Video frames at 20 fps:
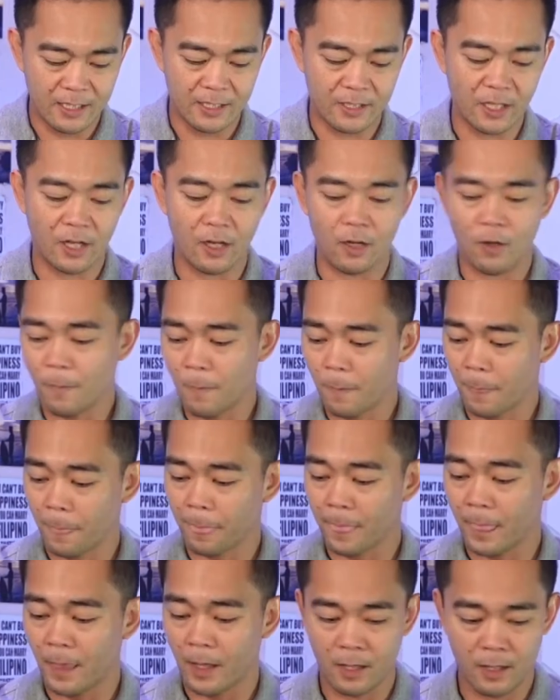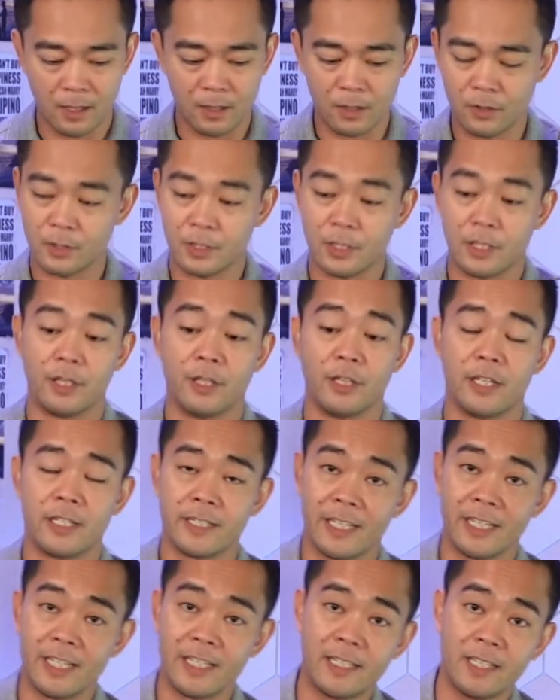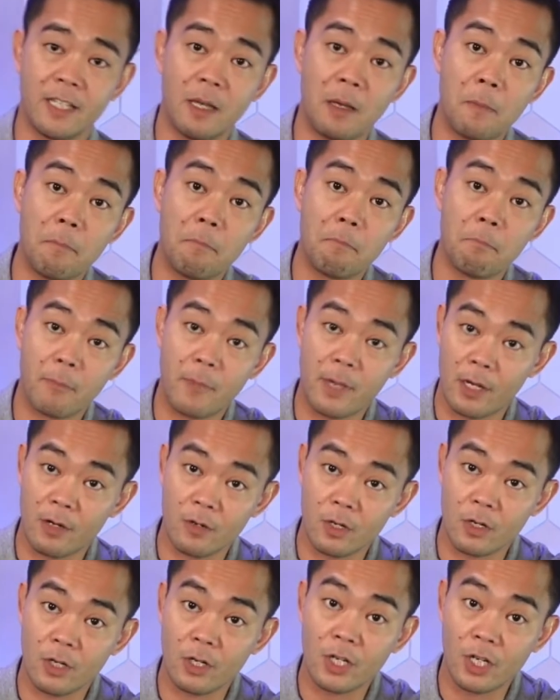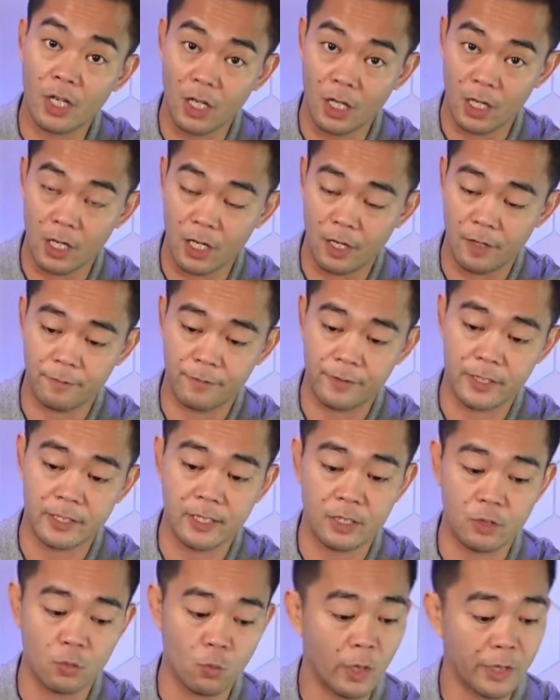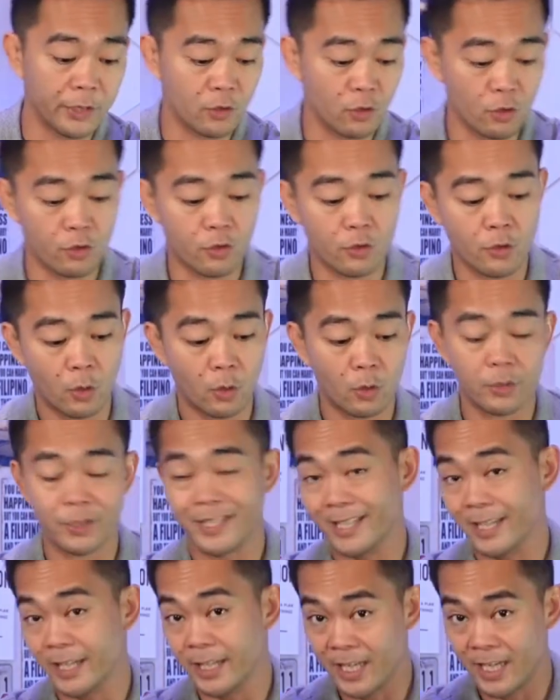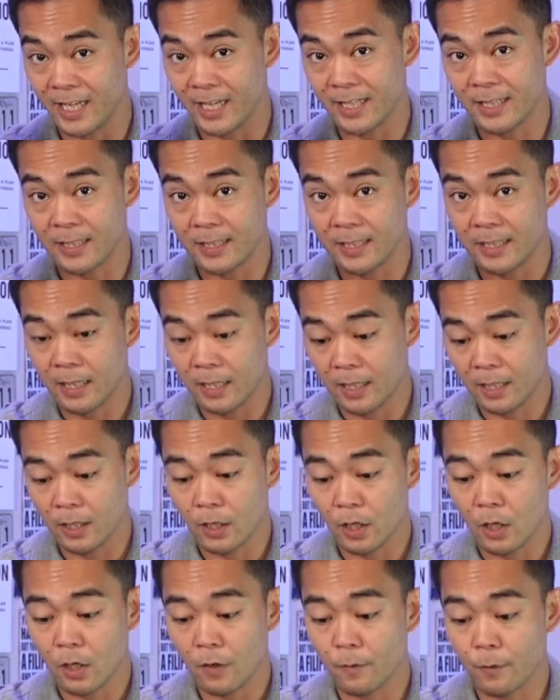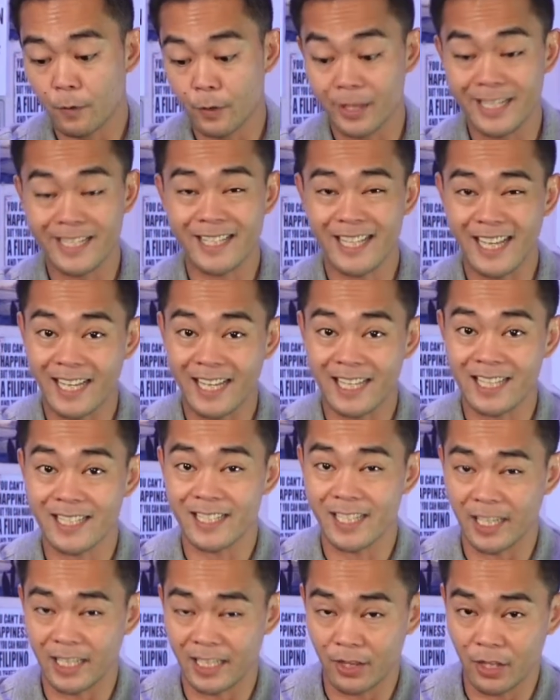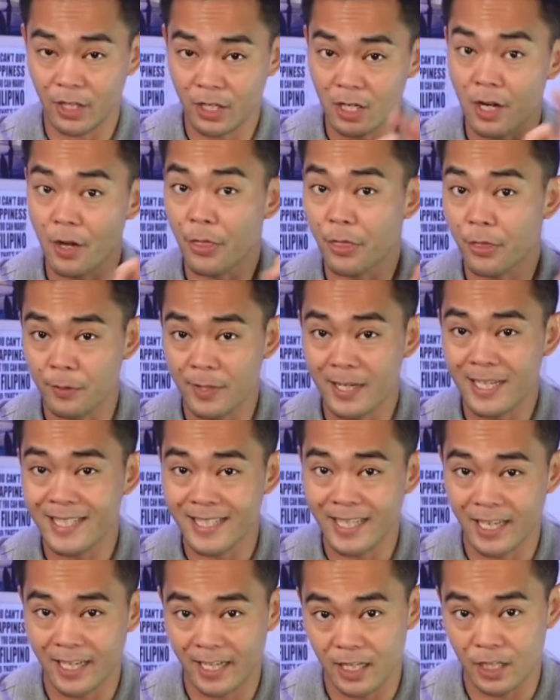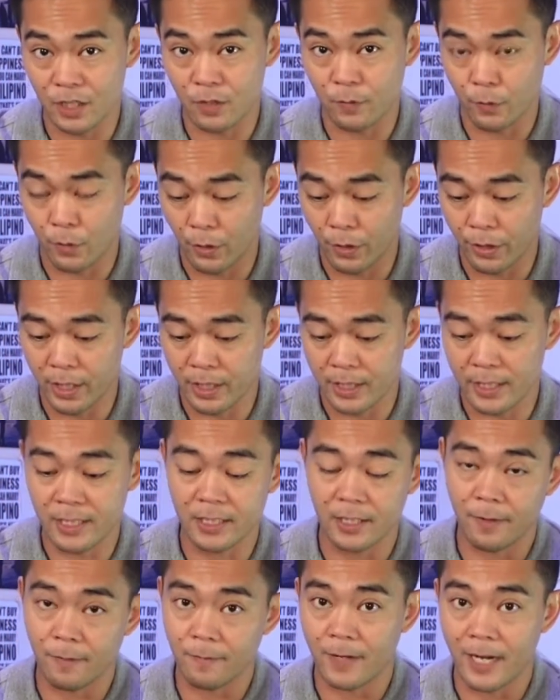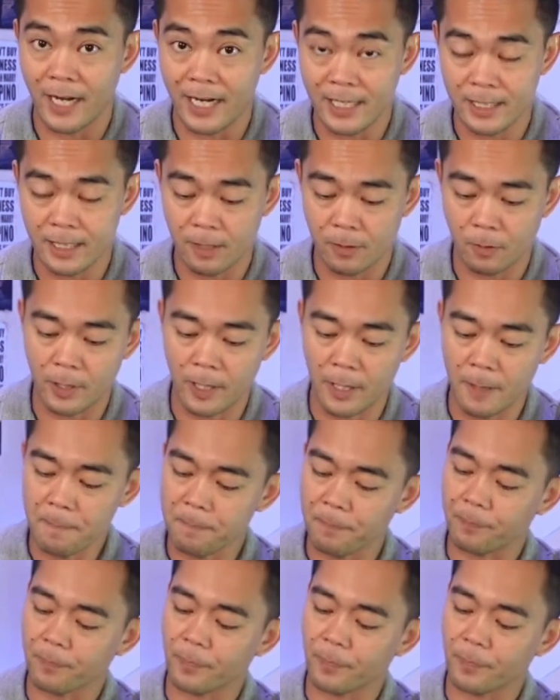So this is the mirror glove. This is what controls this. For the second setting, there are three settings for this device, okay?